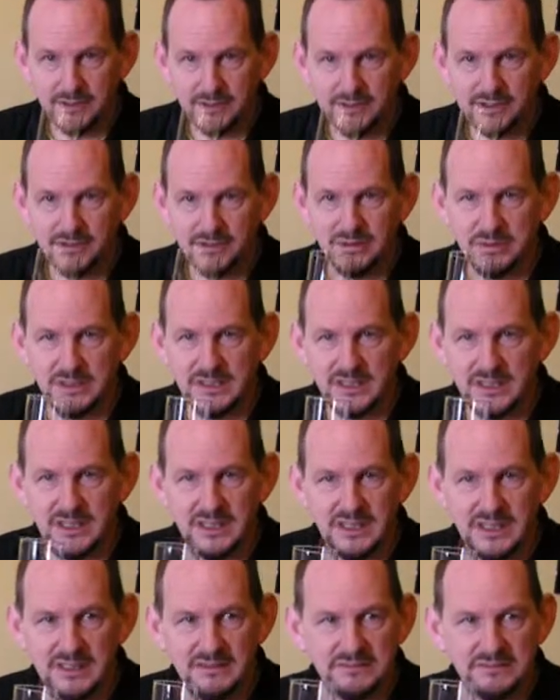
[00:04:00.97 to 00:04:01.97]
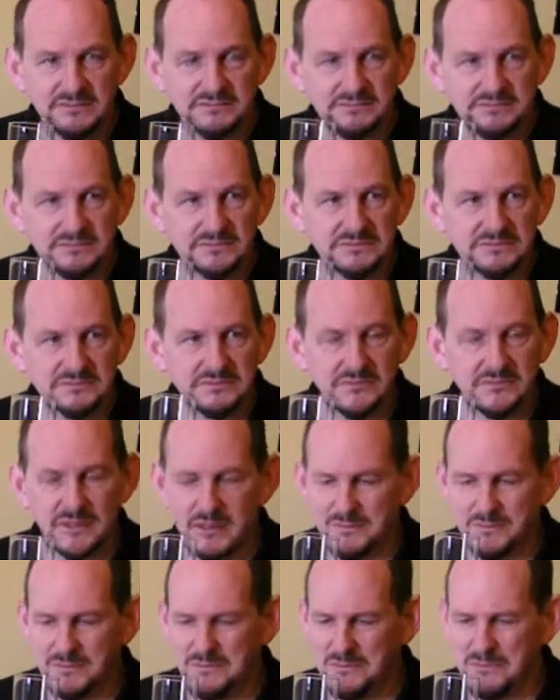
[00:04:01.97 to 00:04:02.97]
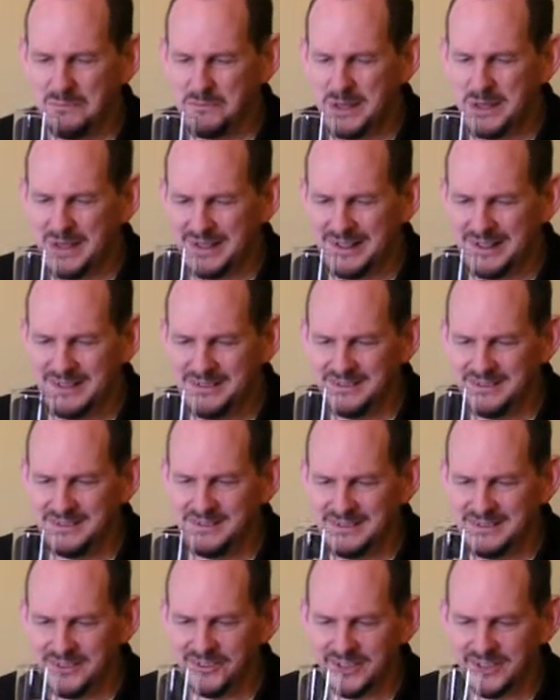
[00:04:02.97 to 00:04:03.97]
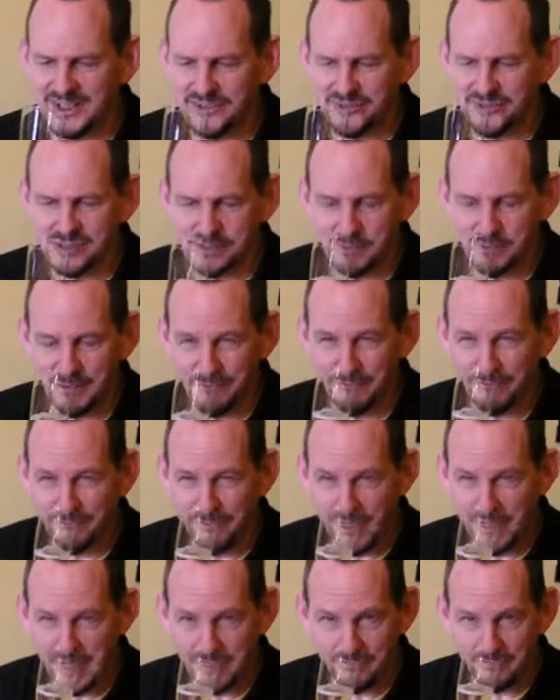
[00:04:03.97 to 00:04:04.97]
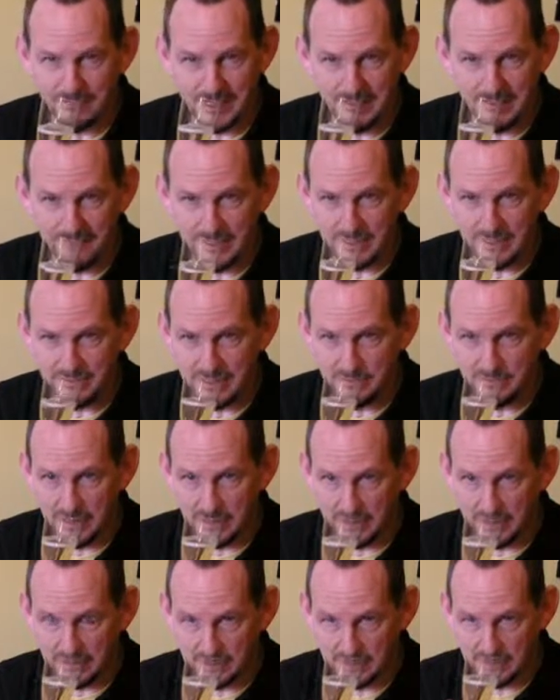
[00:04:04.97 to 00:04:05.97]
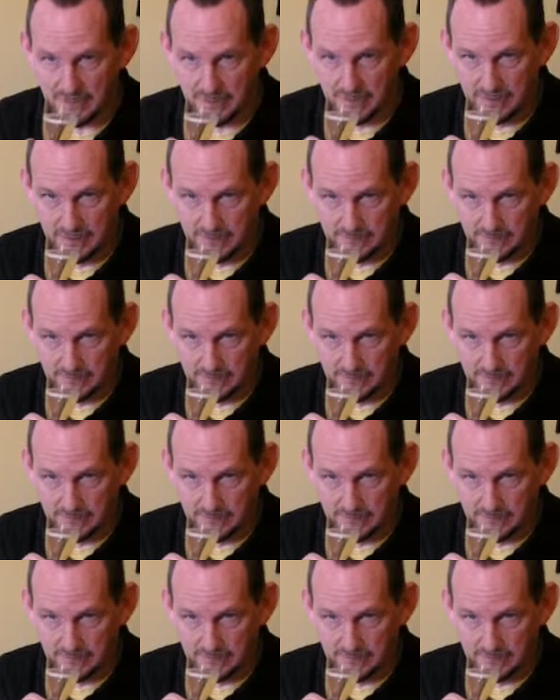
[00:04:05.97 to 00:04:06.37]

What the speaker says: Possibly mild citrus, but very, very mild.